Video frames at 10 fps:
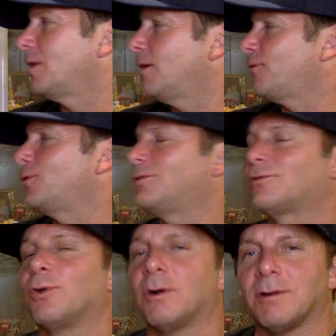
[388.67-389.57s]
If you
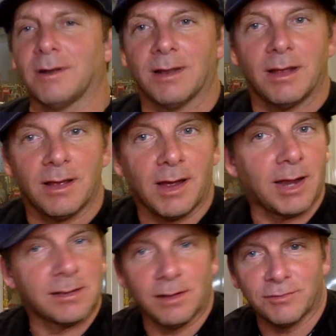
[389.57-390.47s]
saw it,
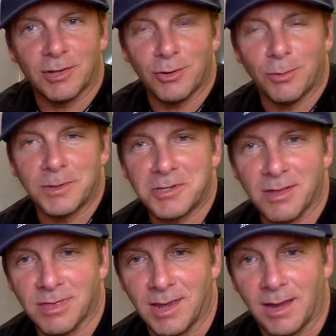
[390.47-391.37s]
I'd love to know what you
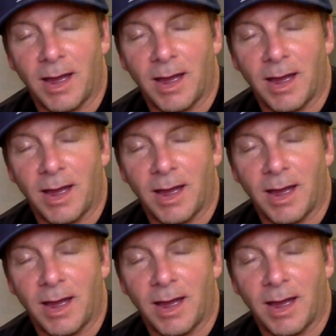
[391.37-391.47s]
think.